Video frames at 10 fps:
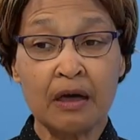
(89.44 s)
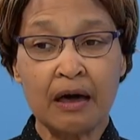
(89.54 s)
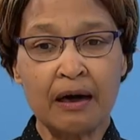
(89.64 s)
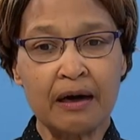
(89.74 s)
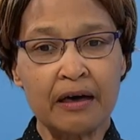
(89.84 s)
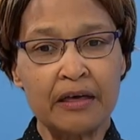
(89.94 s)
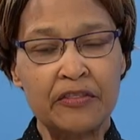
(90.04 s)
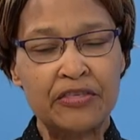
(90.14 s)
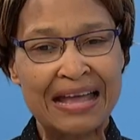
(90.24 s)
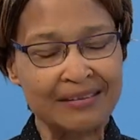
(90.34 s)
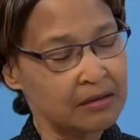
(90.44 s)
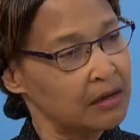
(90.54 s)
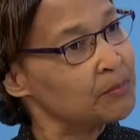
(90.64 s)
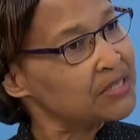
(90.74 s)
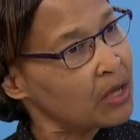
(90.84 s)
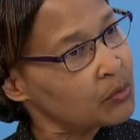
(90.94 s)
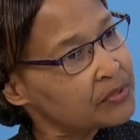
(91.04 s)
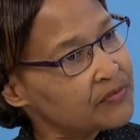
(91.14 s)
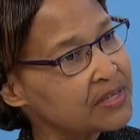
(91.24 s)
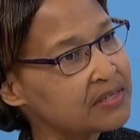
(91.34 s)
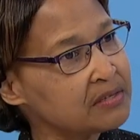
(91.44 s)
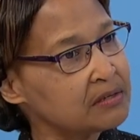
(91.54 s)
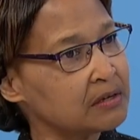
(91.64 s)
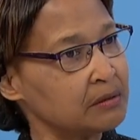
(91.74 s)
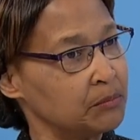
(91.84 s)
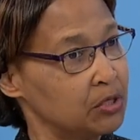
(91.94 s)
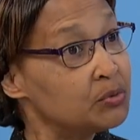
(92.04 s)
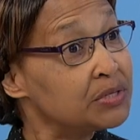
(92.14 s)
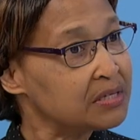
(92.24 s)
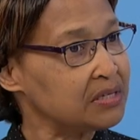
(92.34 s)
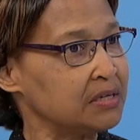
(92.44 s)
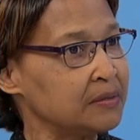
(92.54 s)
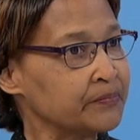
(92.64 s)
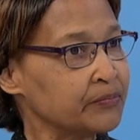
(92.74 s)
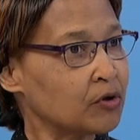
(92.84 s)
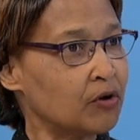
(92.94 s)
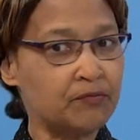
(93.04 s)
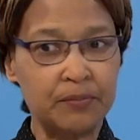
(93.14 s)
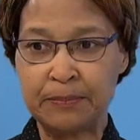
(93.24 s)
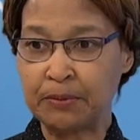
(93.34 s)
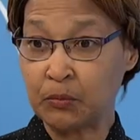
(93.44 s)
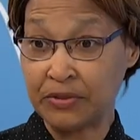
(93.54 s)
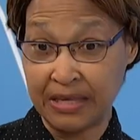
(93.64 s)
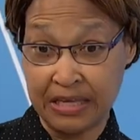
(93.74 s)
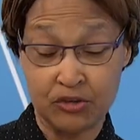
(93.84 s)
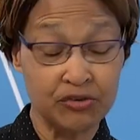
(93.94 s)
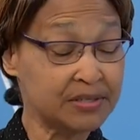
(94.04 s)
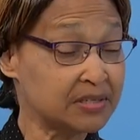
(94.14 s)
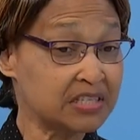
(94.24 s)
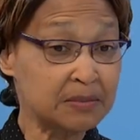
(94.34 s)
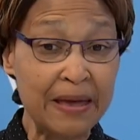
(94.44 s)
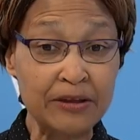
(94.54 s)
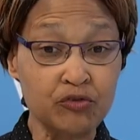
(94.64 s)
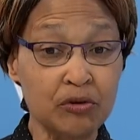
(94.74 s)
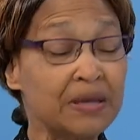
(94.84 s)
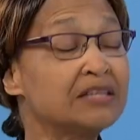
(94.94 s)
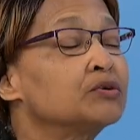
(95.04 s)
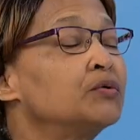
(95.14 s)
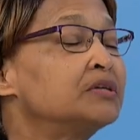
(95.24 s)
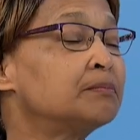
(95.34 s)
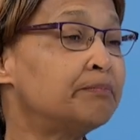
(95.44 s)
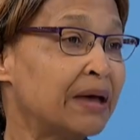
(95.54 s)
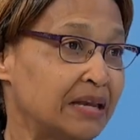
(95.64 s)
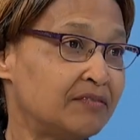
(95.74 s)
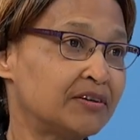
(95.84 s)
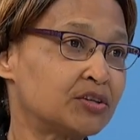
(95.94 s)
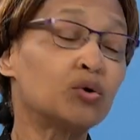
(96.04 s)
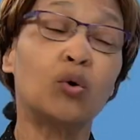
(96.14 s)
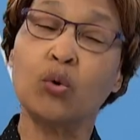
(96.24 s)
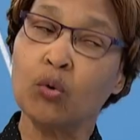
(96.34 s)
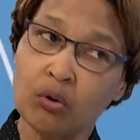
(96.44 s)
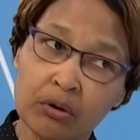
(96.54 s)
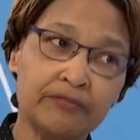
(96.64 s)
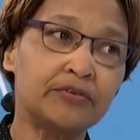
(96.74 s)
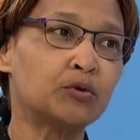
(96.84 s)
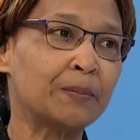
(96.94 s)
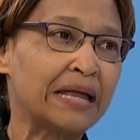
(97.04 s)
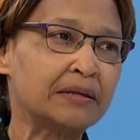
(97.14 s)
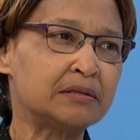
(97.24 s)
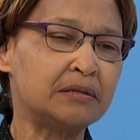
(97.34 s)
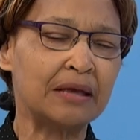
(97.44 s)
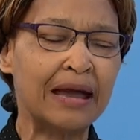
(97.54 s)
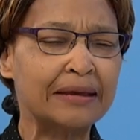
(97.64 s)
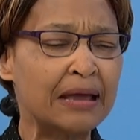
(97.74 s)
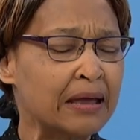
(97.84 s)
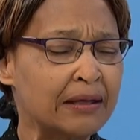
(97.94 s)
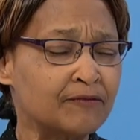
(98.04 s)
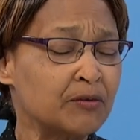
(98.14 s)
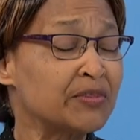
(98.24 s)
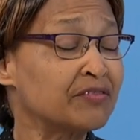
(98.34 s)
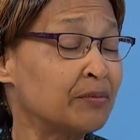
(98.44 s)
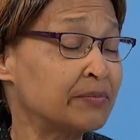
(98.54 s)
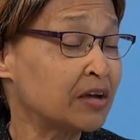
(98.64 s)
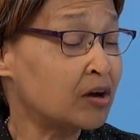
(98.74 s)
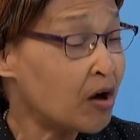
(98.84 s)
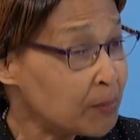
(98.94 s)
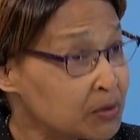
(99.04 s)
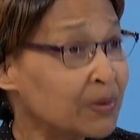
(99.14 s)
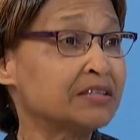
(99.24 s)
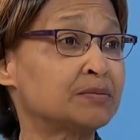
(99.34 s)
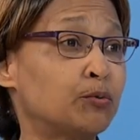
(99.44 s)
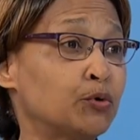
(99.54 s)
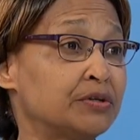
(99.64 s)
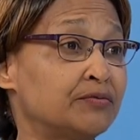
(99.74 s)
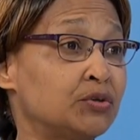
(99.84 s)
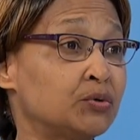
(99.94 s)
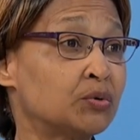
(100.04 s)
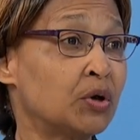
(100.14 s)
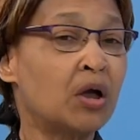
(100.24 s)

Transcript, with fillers: uh, that comes out of this community of people with the interested spectrum, it's going to benefit all of humanity. And, uh, and from, the, from the Commonwealth's point of view,